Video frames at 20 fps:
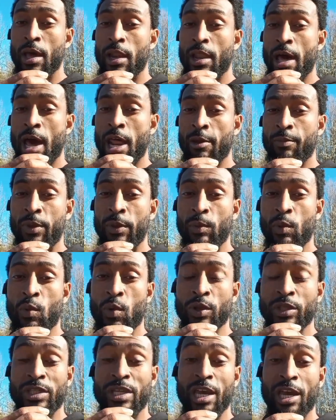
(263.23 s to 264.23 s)
A lot of people
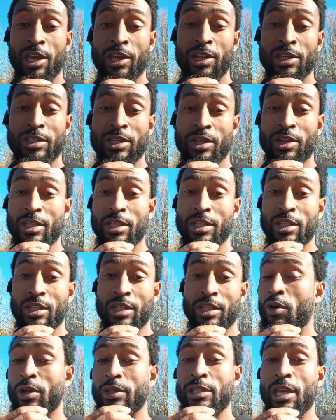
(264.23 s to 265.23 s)
won't tell you this. They're gonna tell
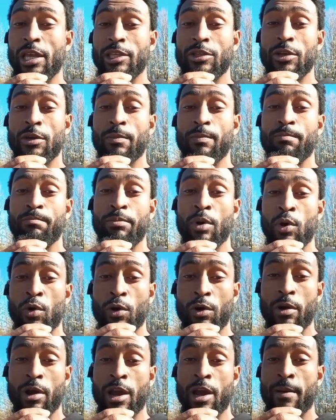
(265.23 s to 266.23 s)
you all types of
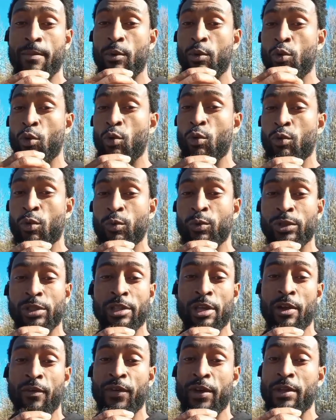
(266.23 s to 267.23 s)
bullcrap guru
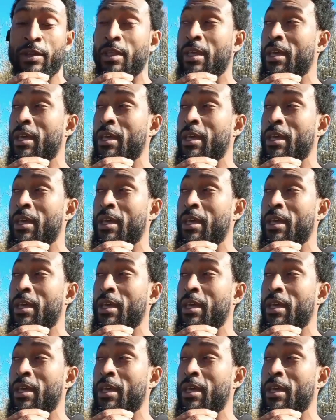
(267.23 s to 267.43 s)
stuff and